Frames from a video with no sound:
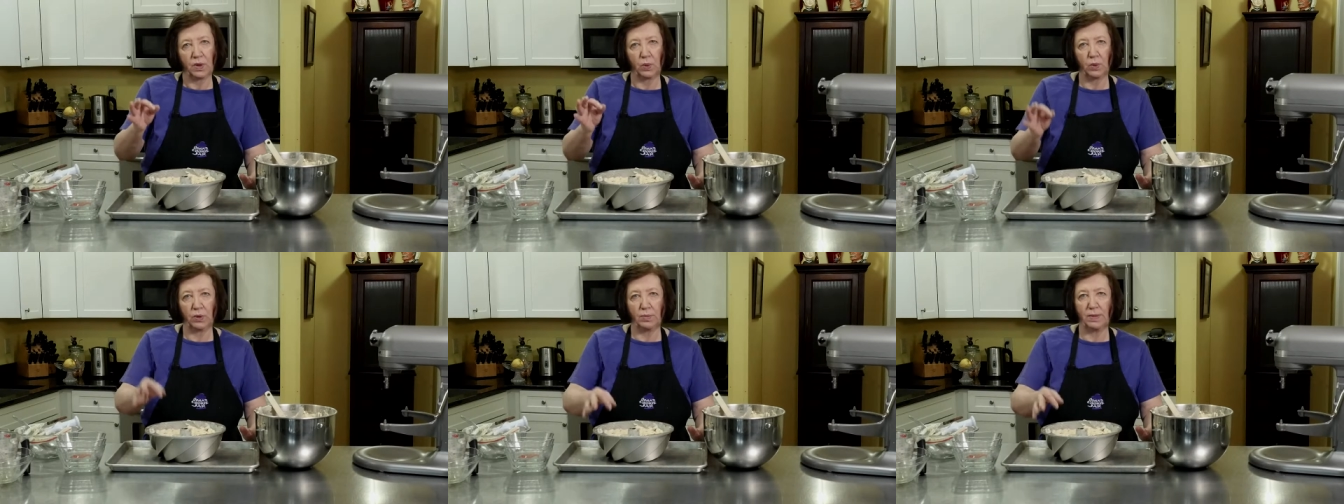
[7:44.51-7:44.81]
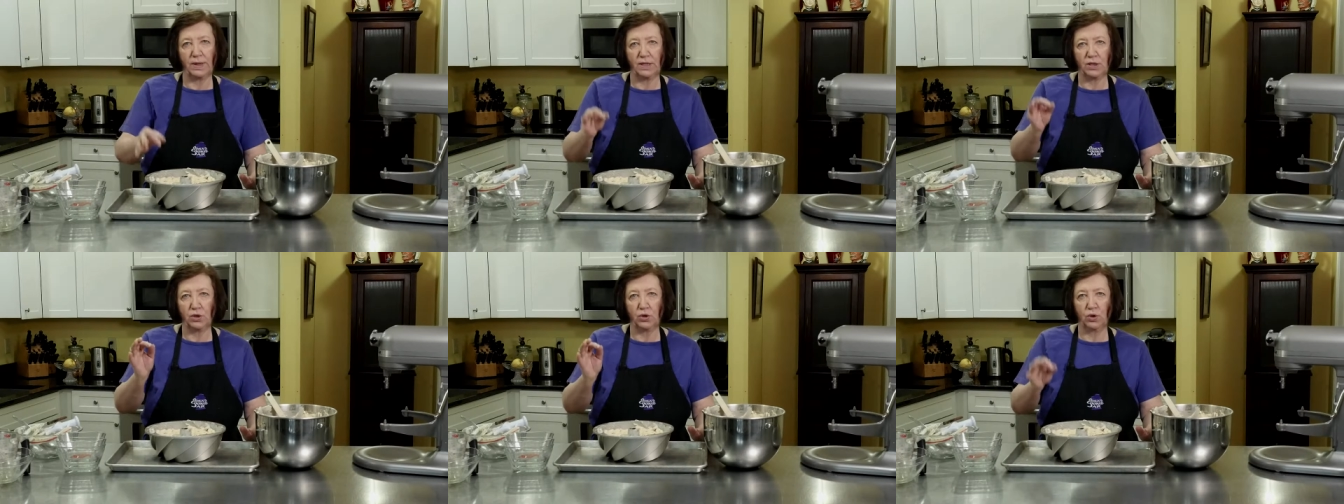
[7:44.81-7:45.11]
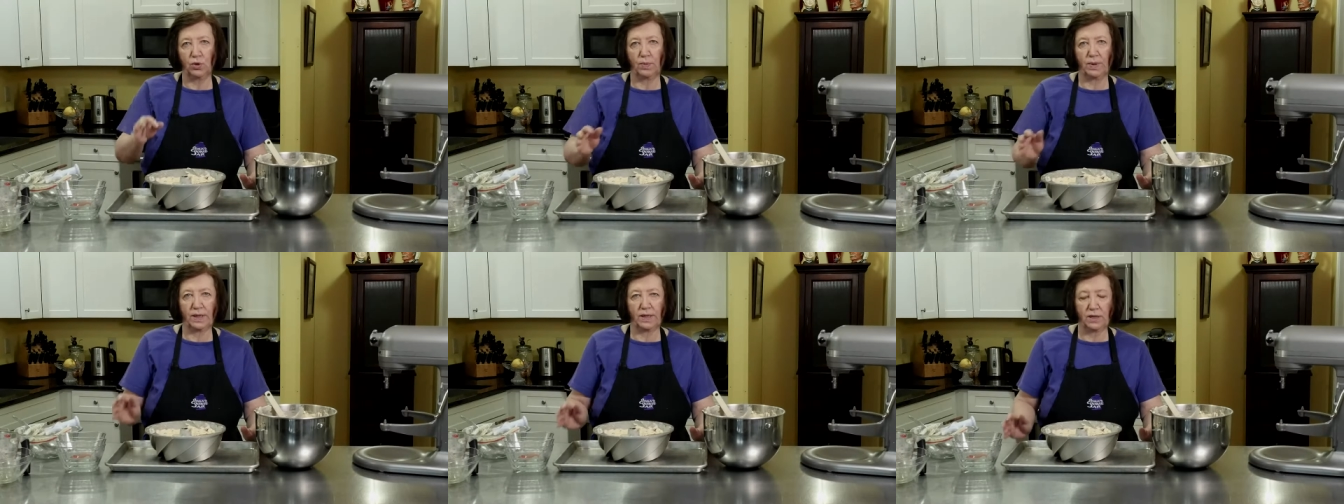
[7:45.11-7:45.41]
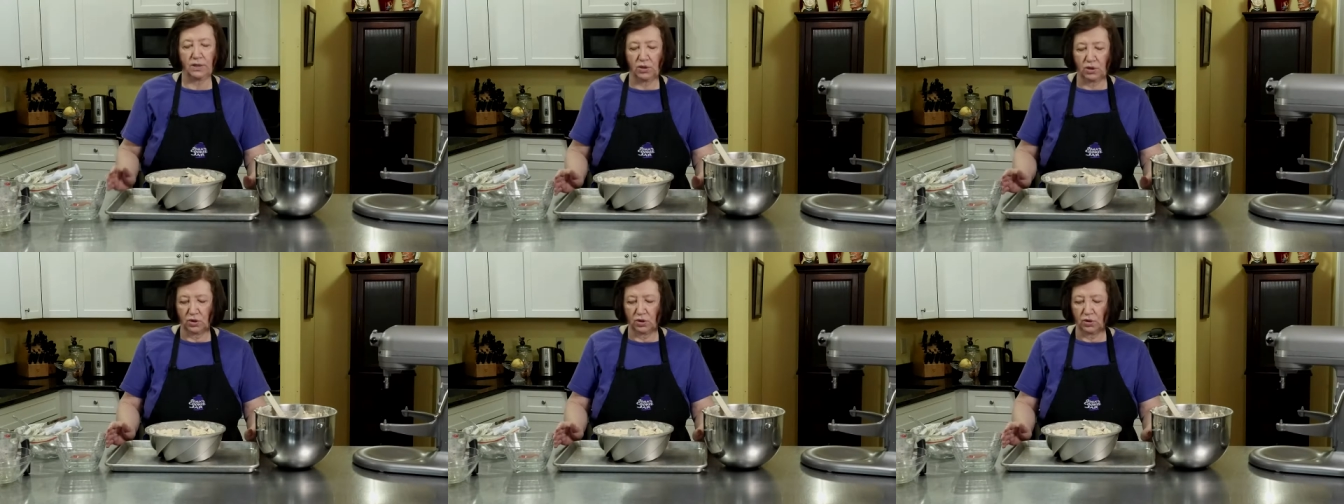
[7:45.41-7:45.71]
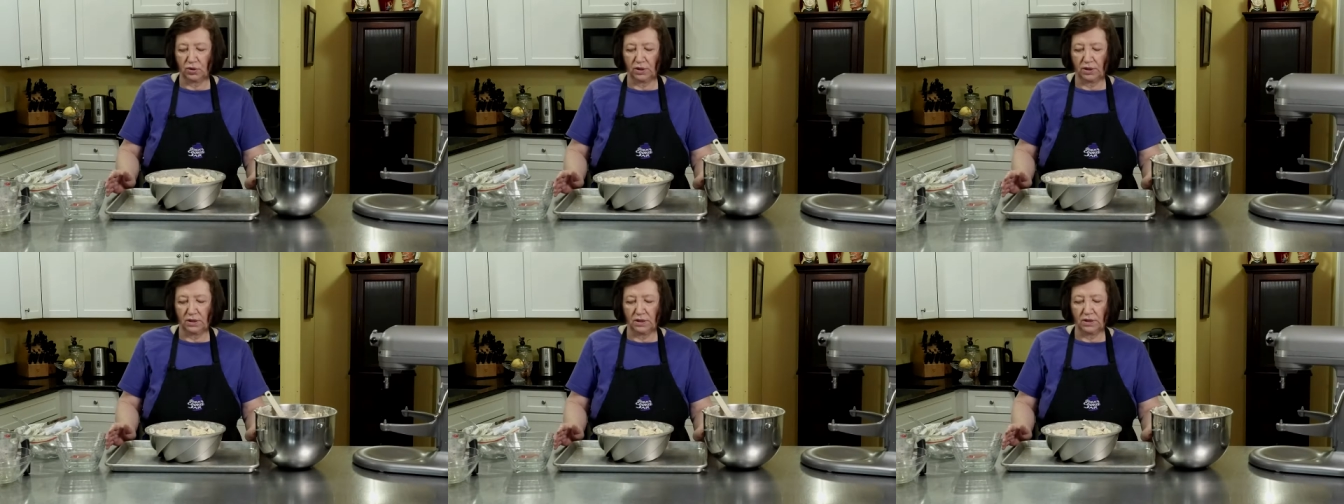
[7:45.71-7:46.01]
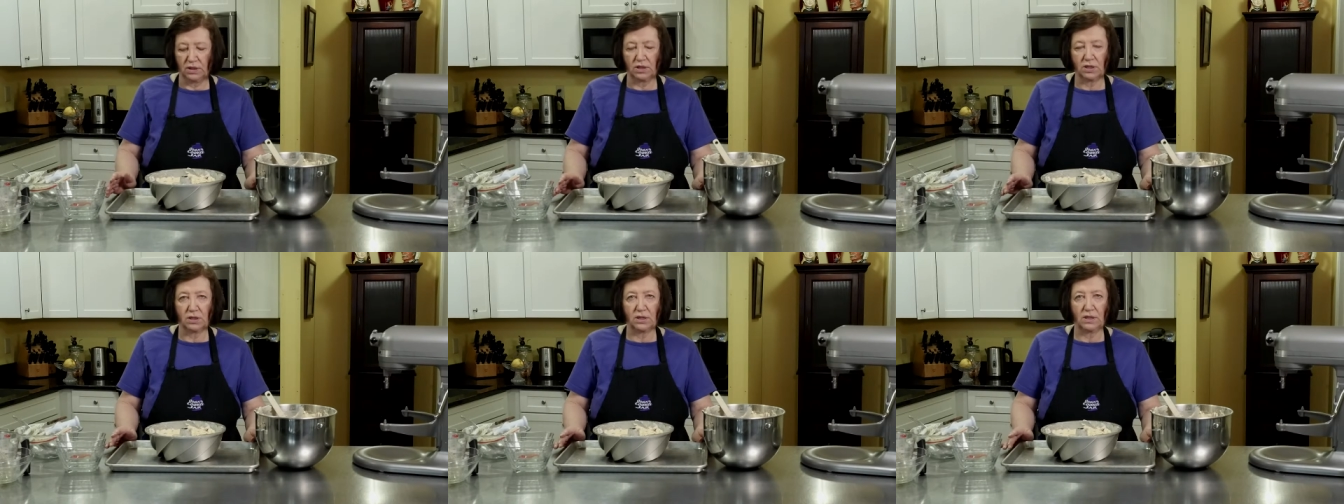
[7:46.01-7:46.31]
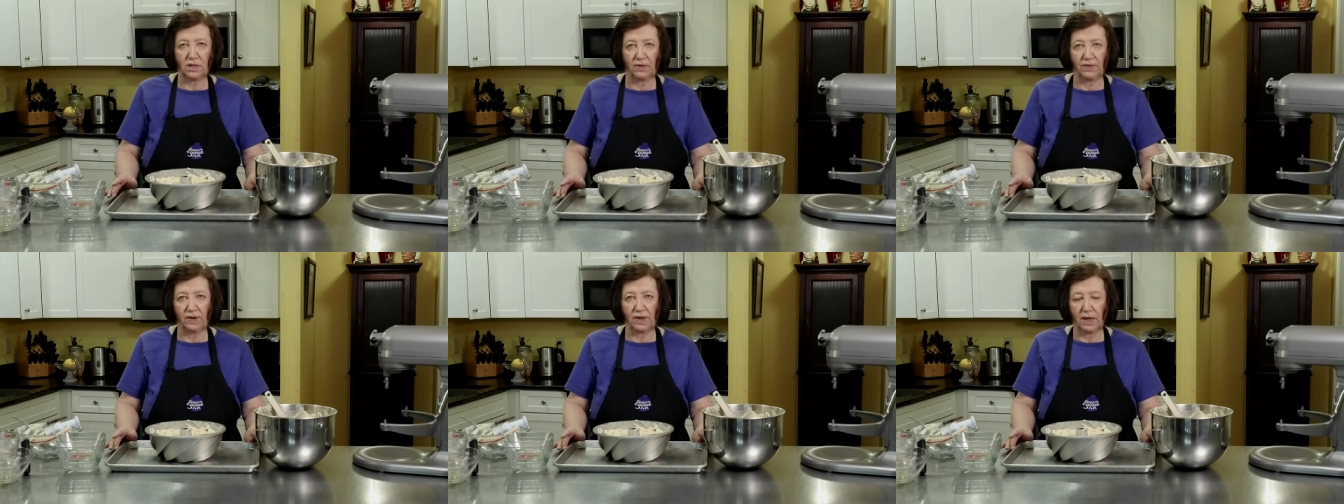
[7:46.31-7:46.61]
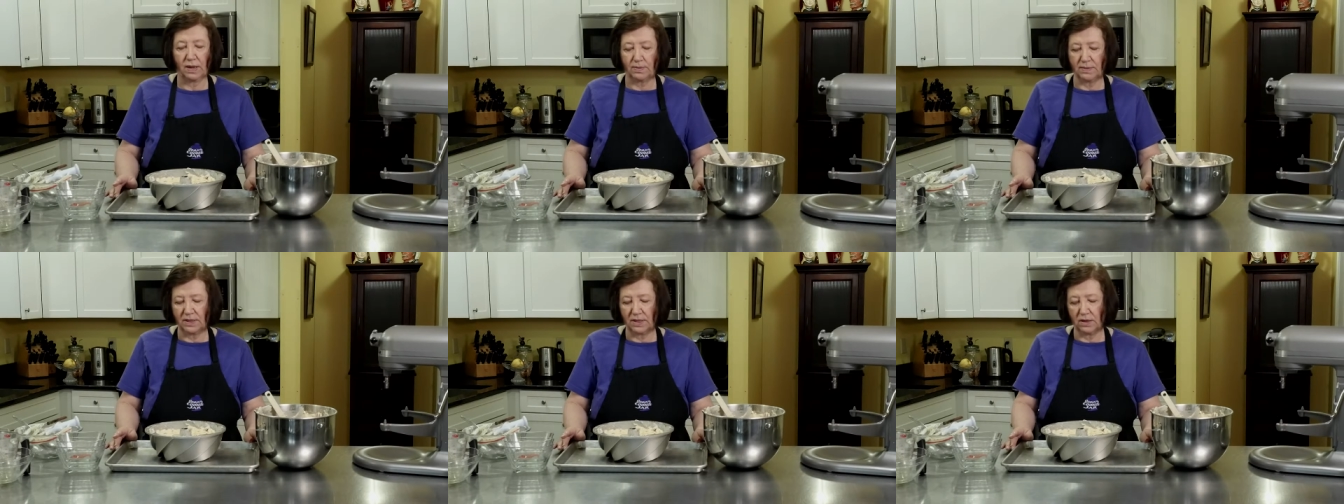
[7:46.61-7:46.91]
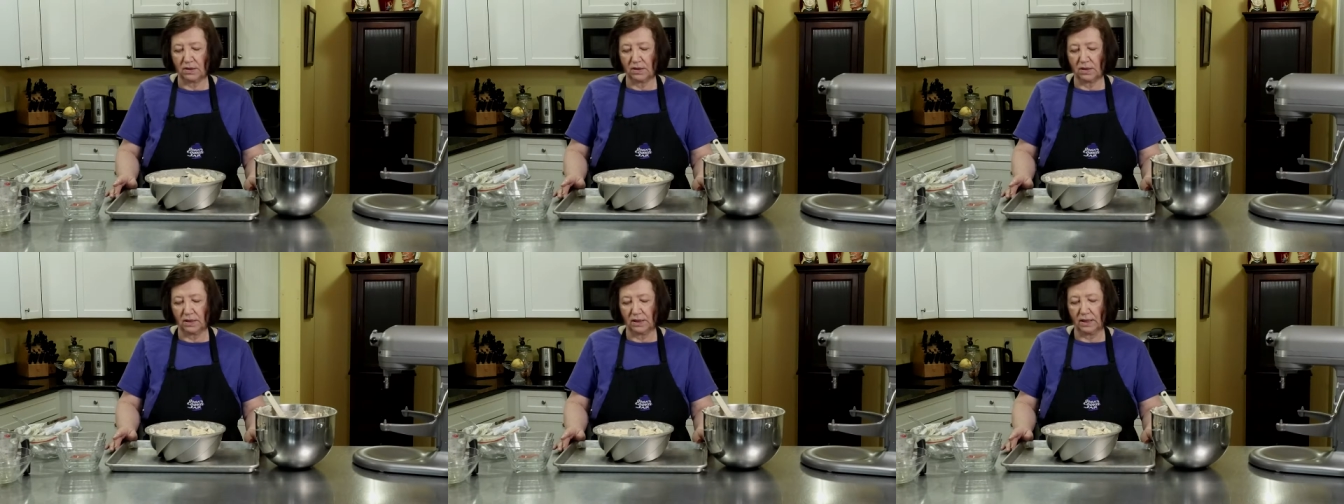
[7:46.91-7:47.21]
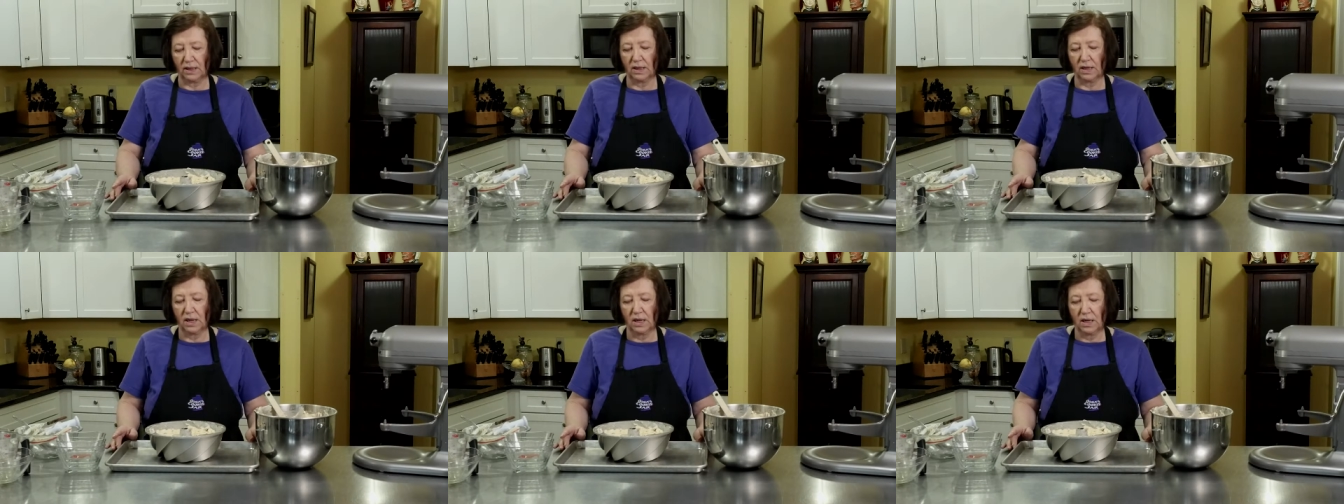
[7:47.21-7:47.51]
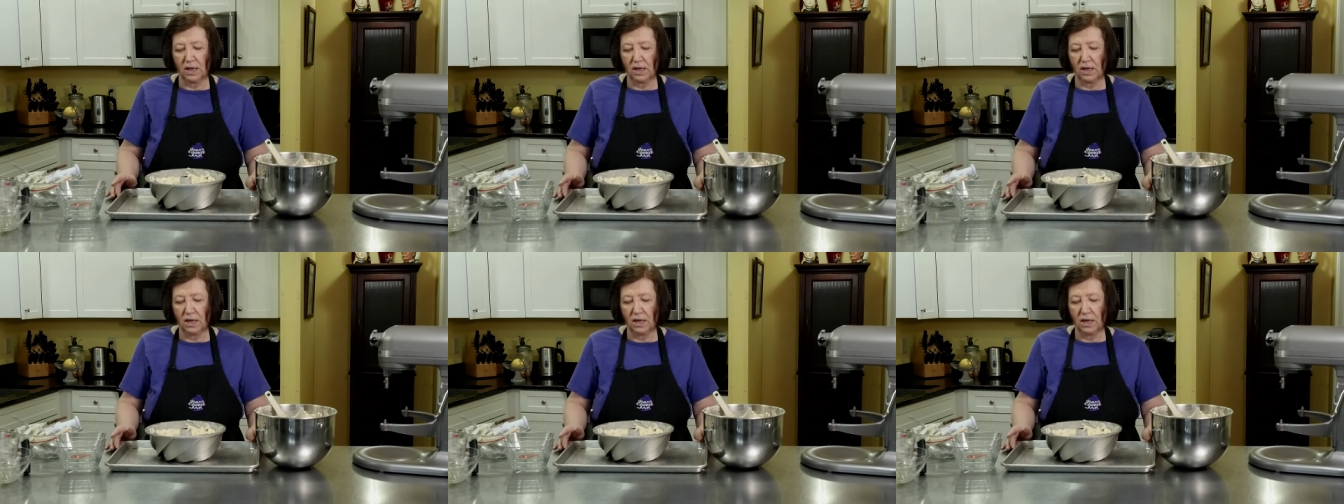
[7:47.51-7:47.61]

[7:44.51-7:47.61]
with my toothpick inserted and just see if it comes out clean.